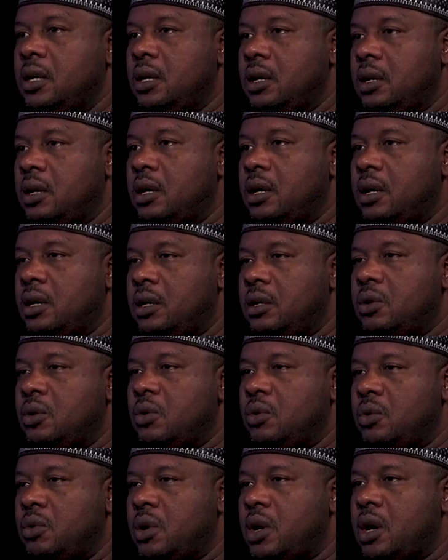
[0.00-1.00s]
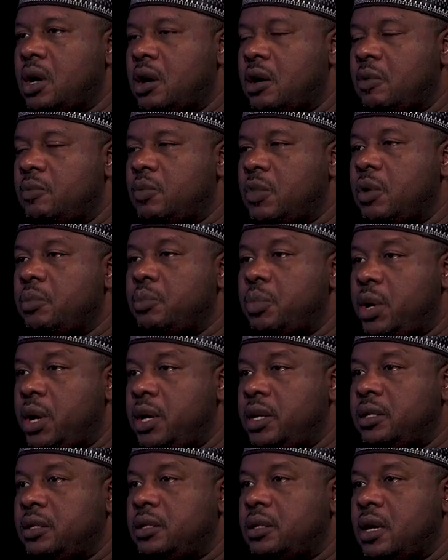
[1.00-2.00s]
uh, you know, um,
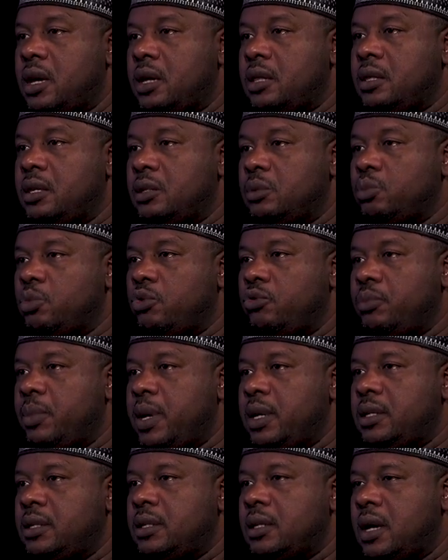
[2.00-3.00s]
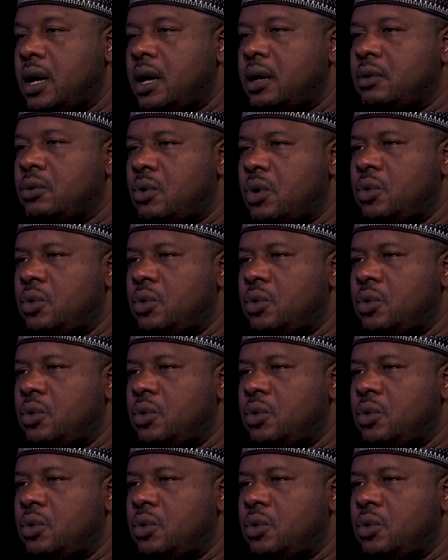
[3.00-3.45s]
embrace uh, this movement, and God